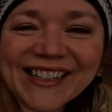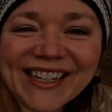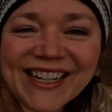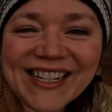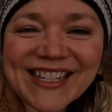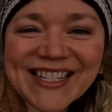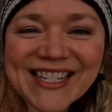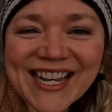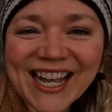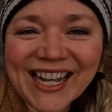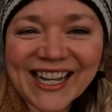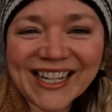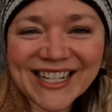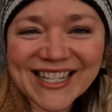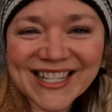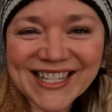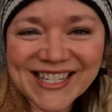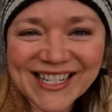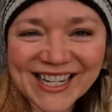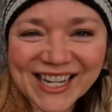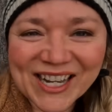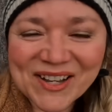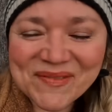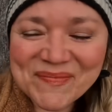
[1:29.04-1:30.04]
It's not gonna
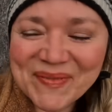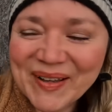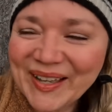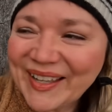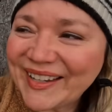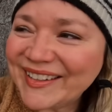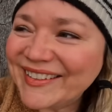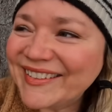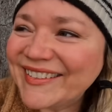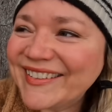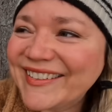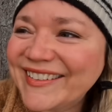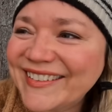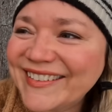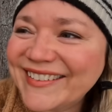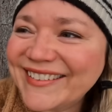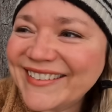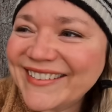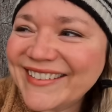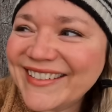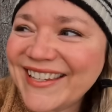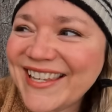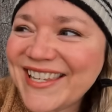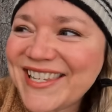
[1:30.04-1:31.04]
stick, but
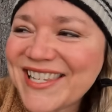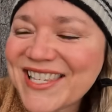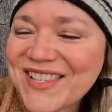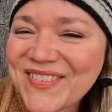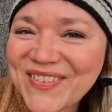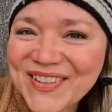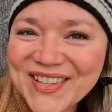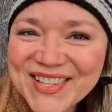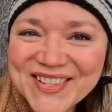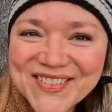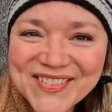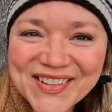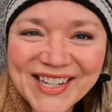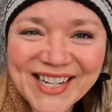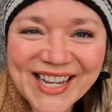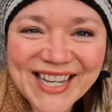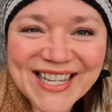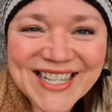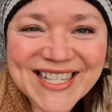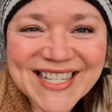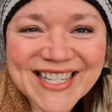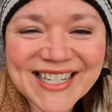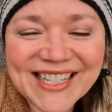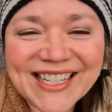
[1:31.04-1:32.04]
it just feels really
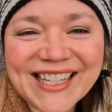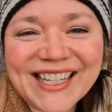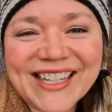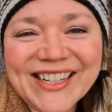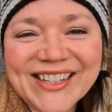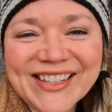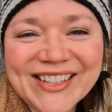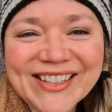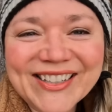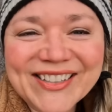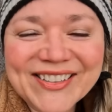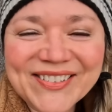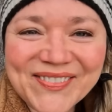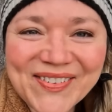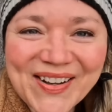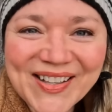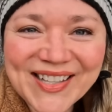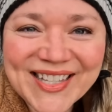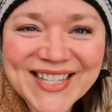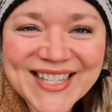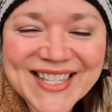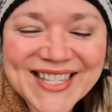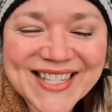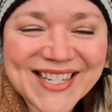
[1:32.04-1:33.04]
nice sitting here
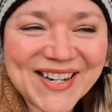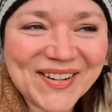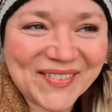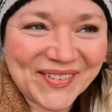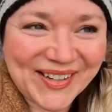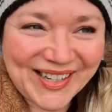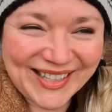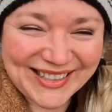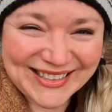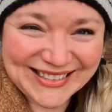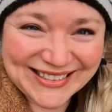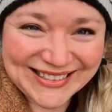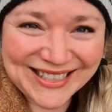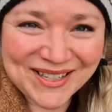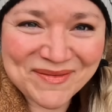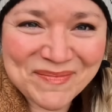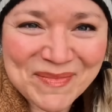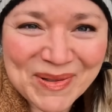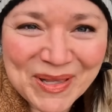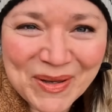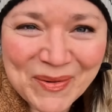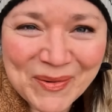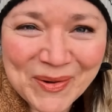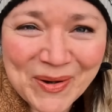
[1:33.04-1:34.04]
while it's snowing
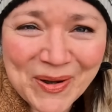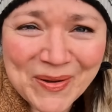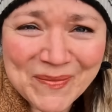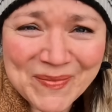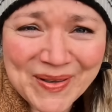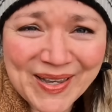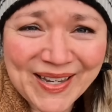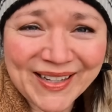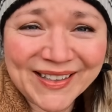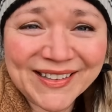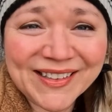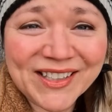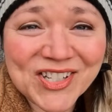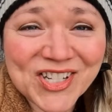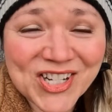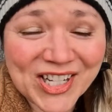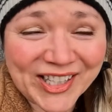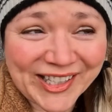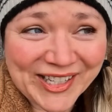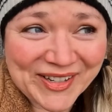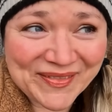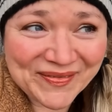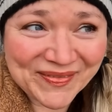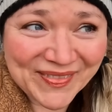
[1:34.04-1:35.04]
and blowing on me. A little
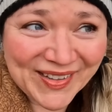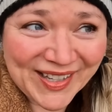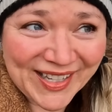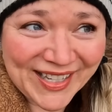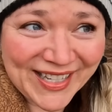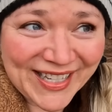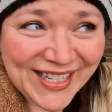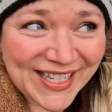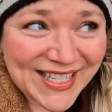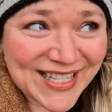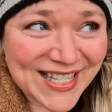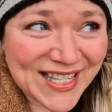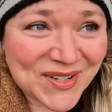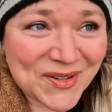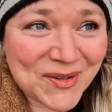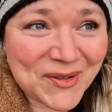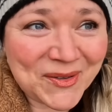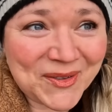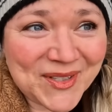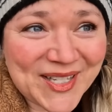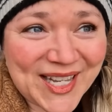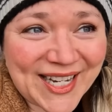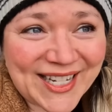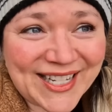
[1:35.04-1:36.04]
chilly, it's a
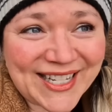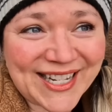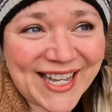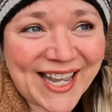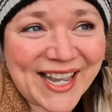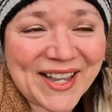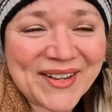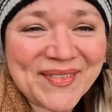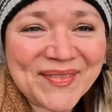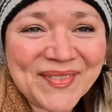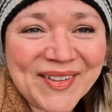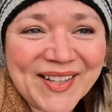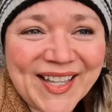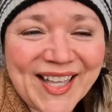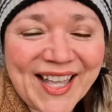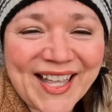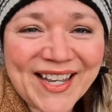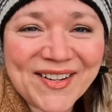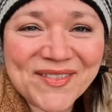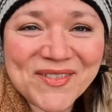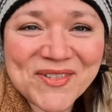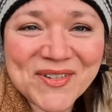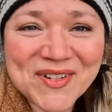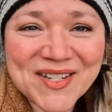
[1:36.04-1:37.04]
cold day today.
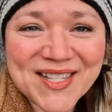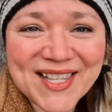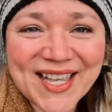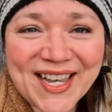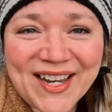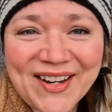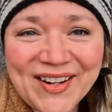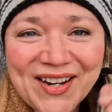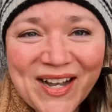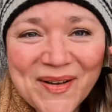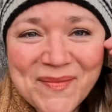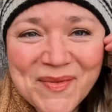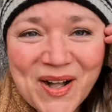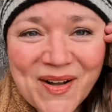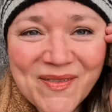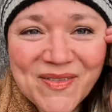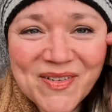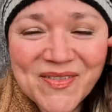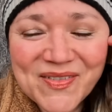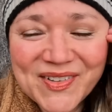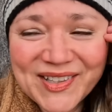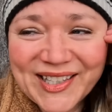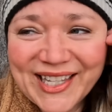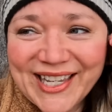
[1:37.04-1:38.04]
And of course the air coming off
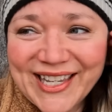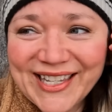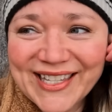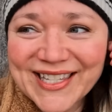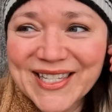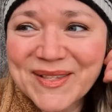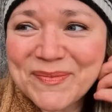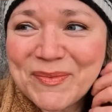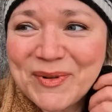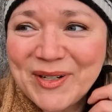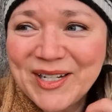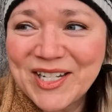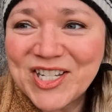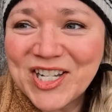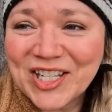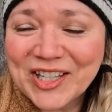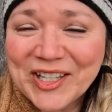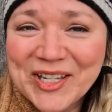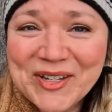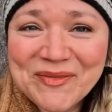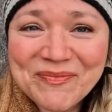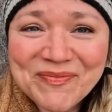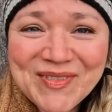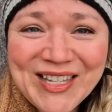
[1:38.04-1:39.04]
of a lake is pretty
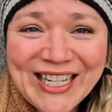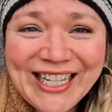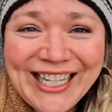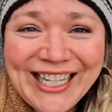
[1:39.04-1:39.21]
chilly.